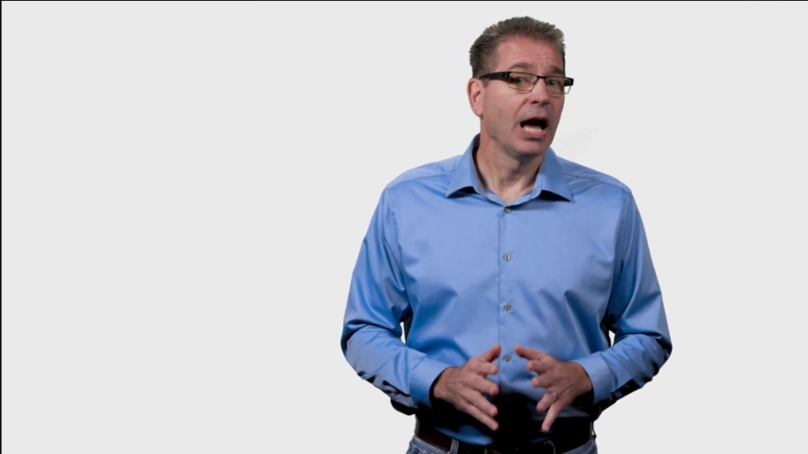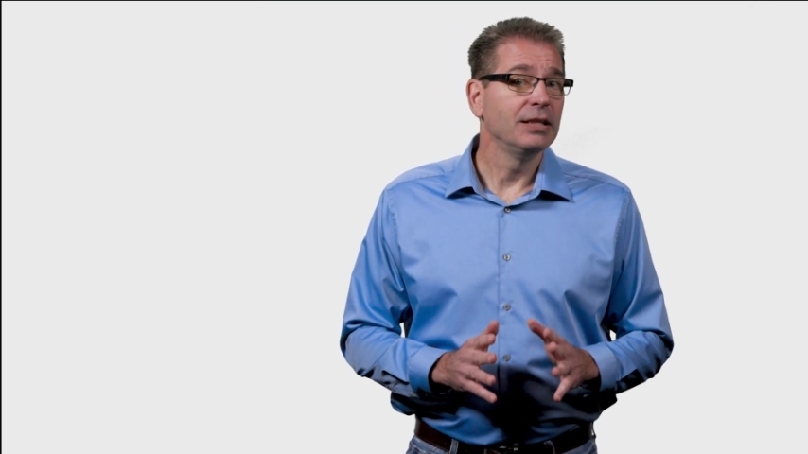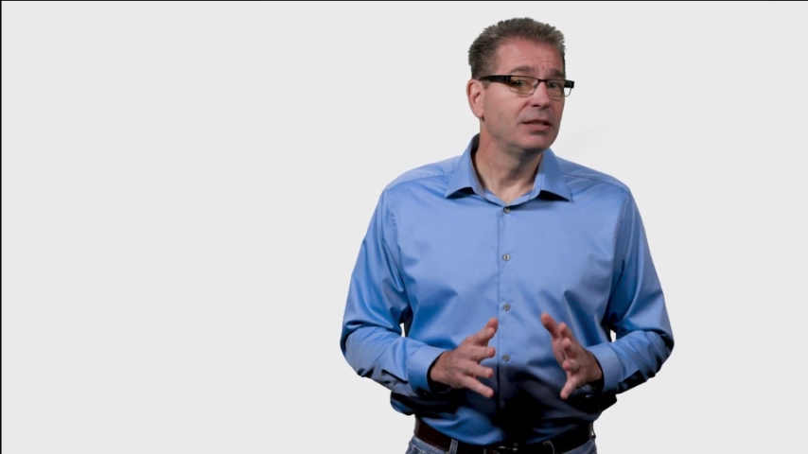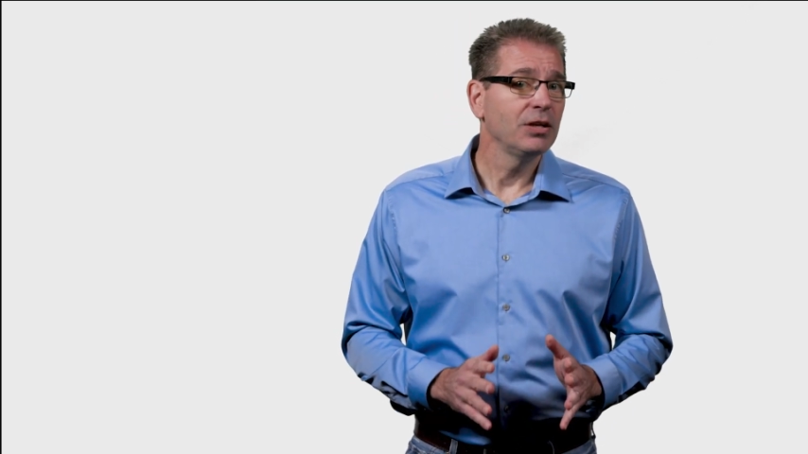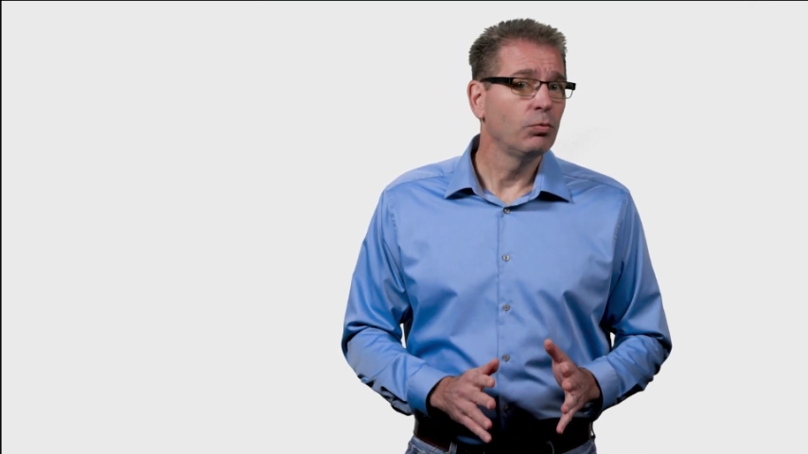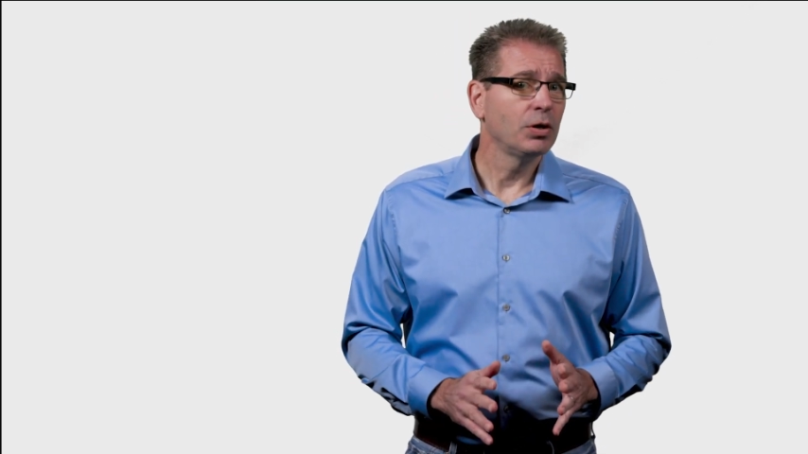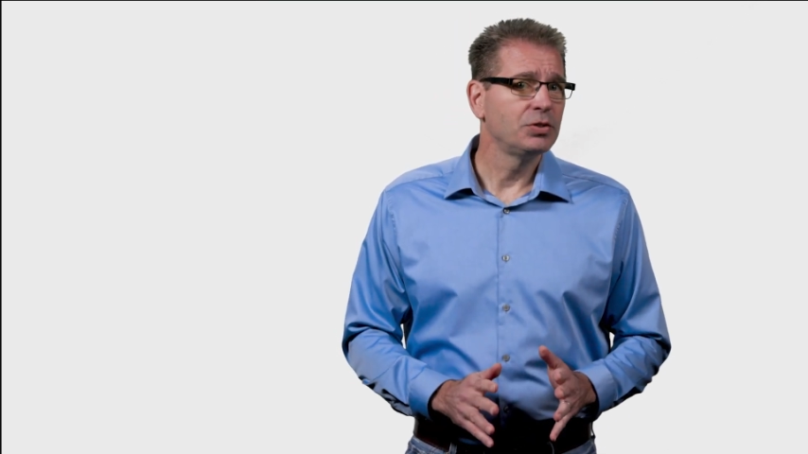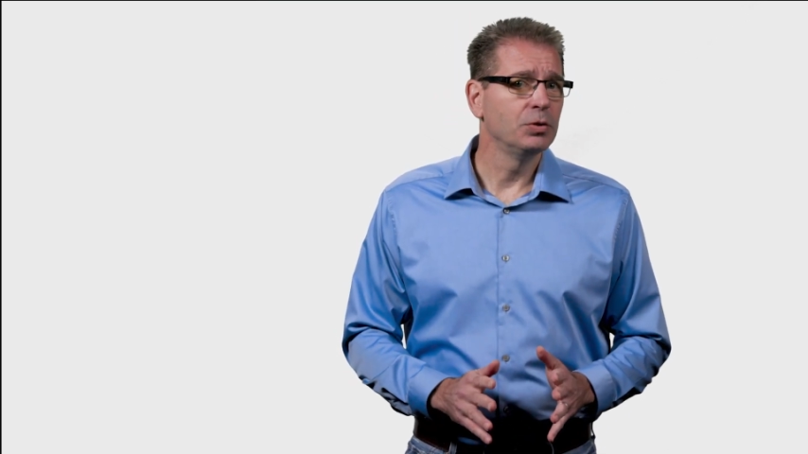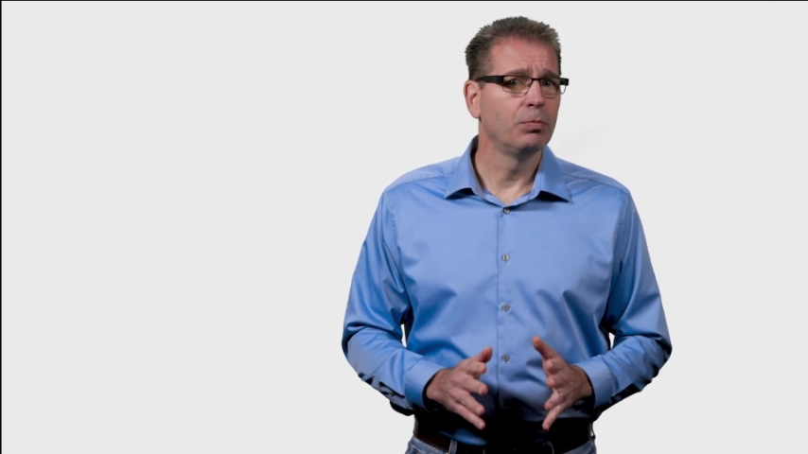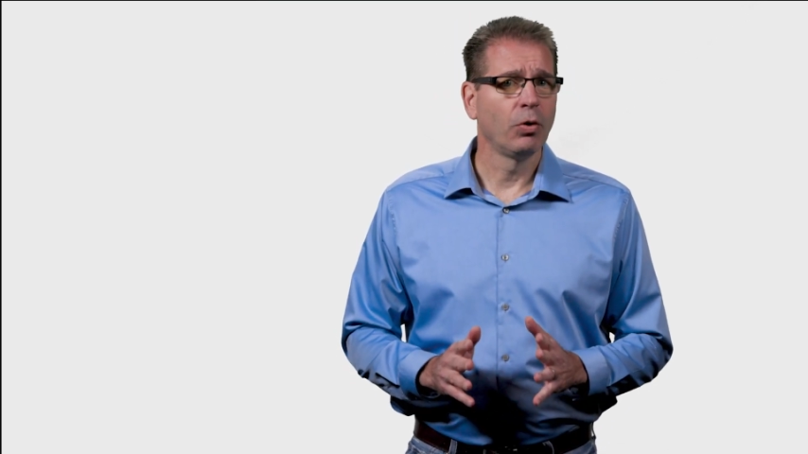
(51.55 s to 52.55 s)
I did
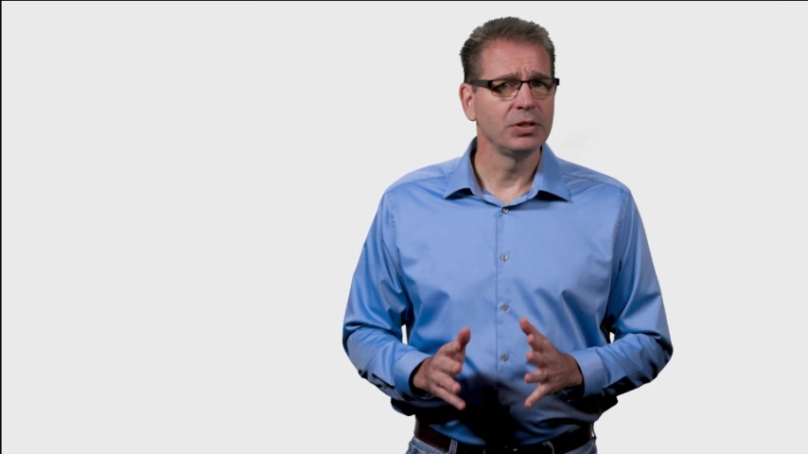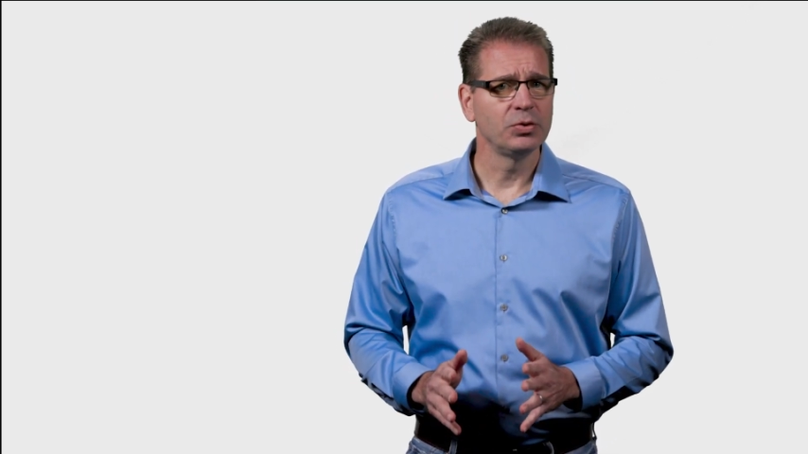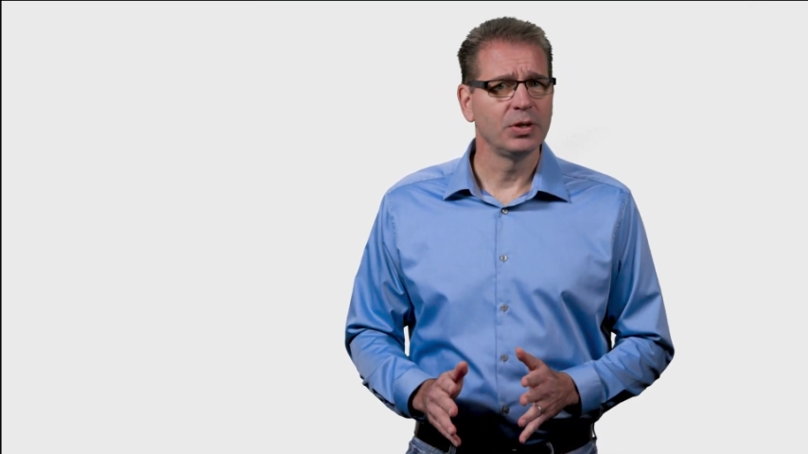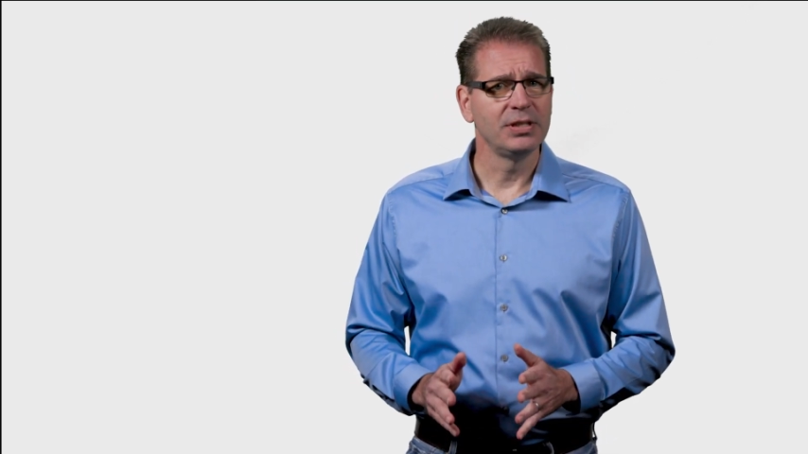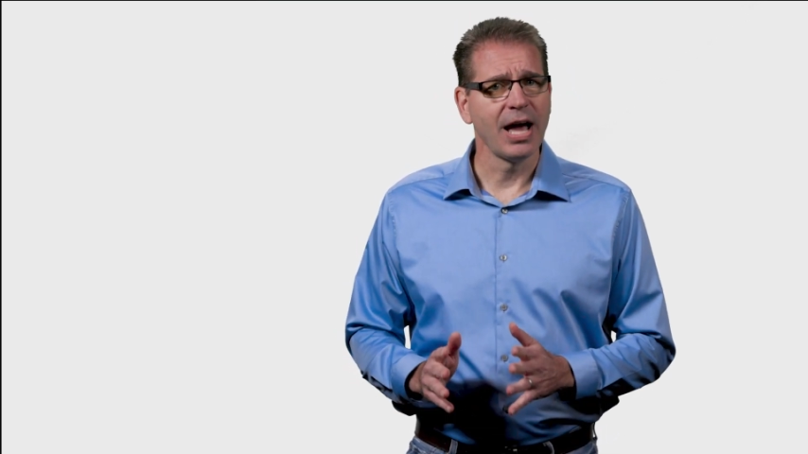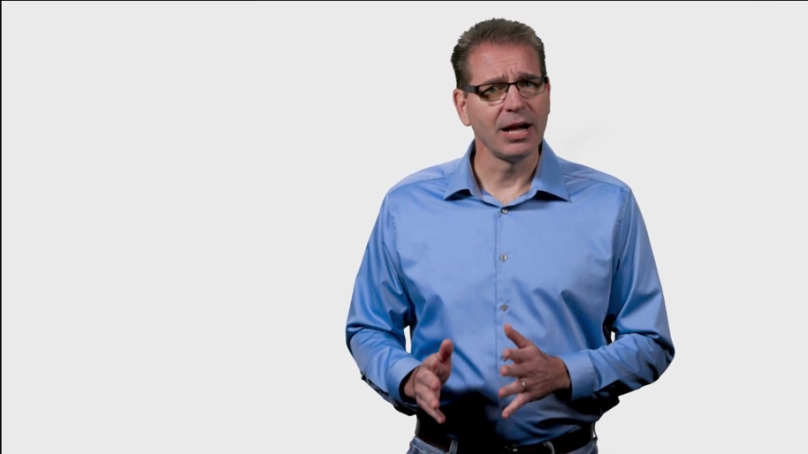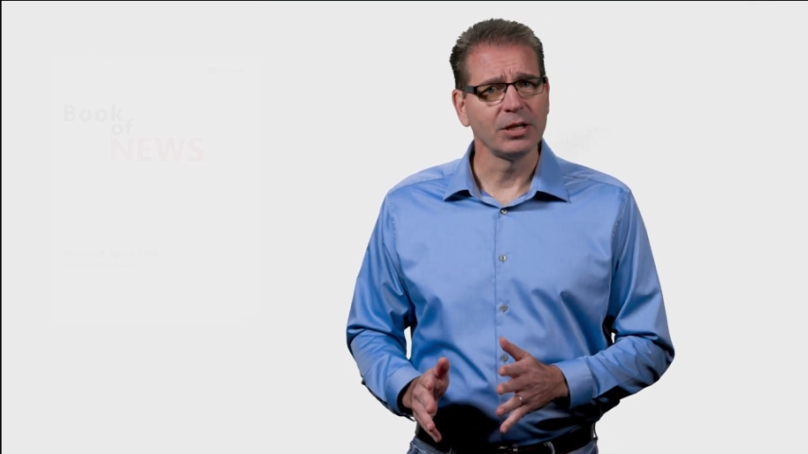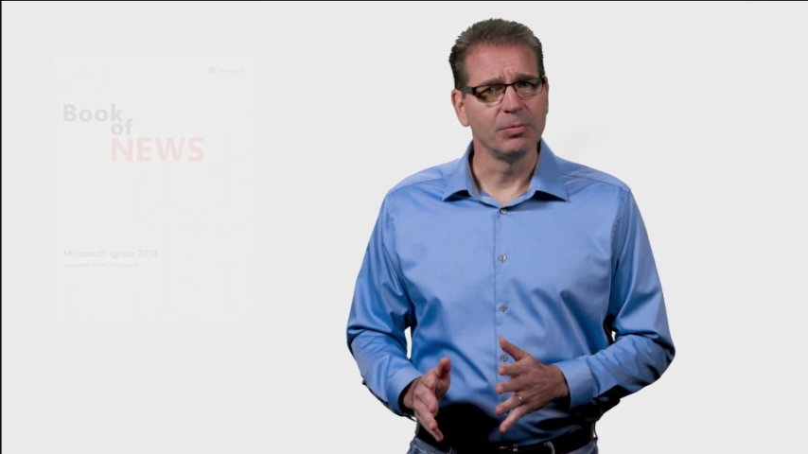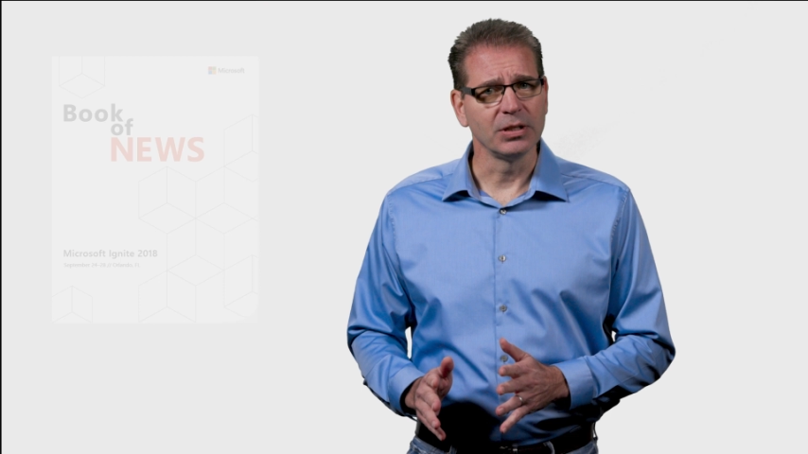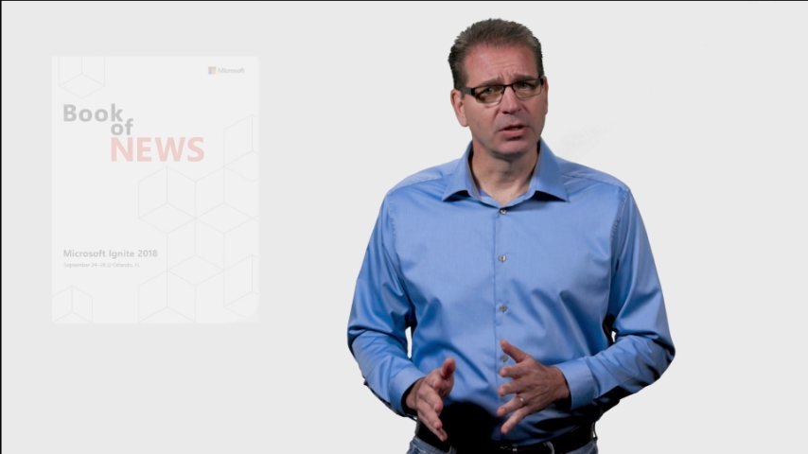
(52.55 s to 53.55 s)
want to point to a
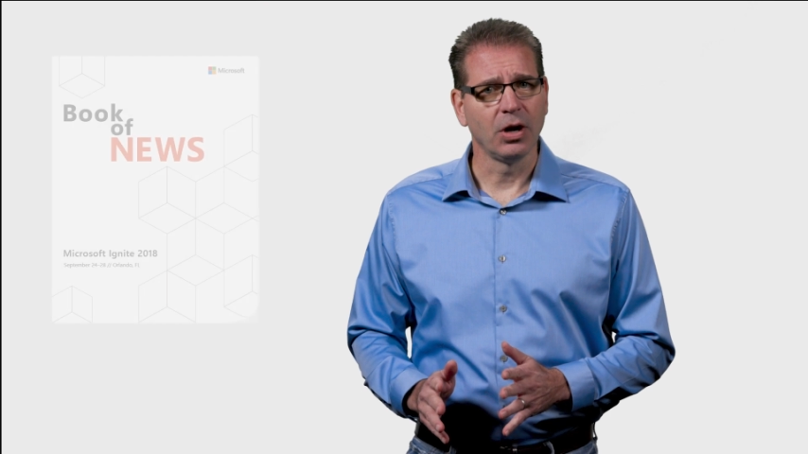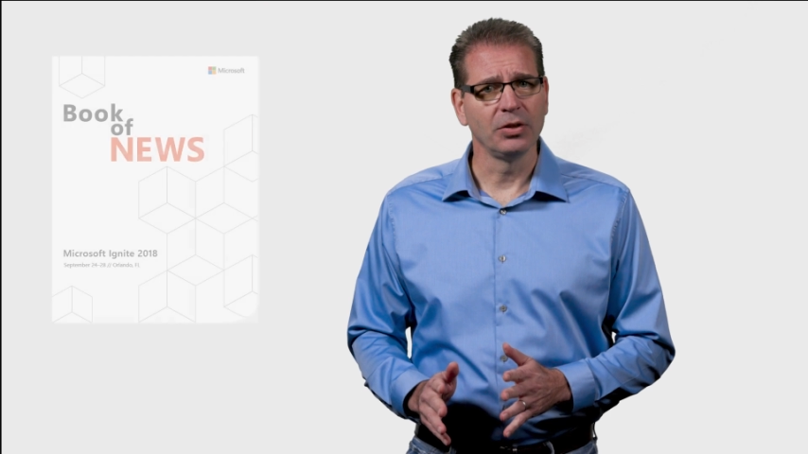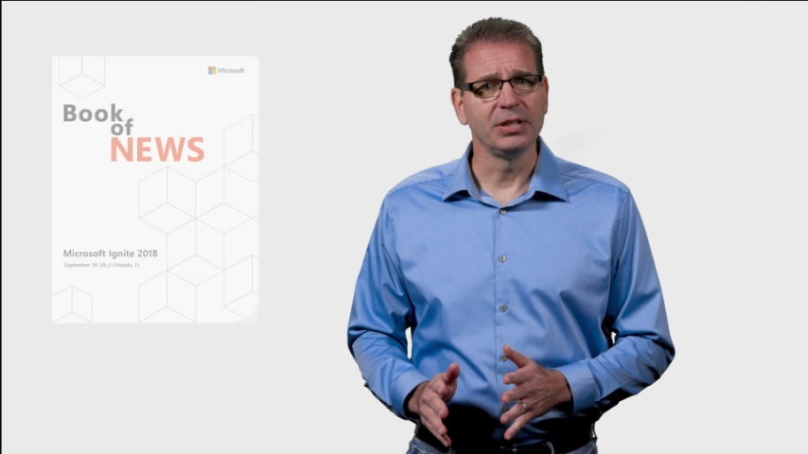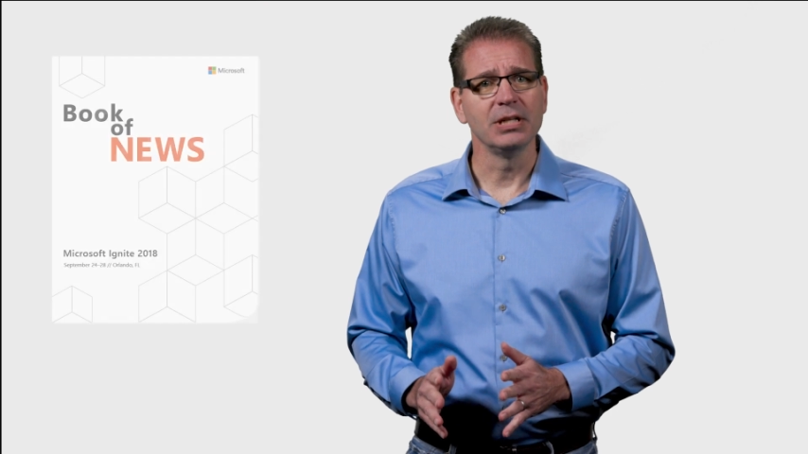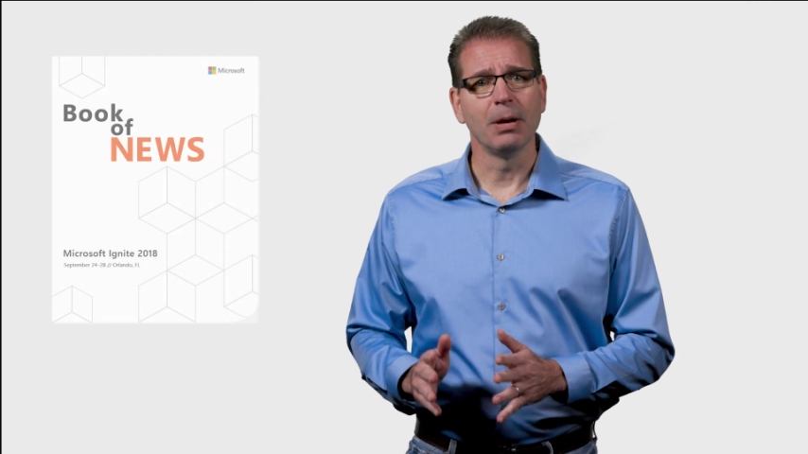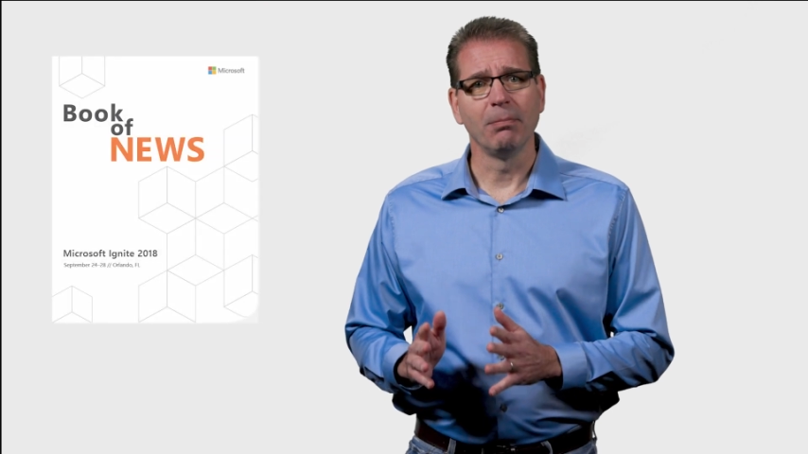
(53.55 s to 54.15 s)
document called the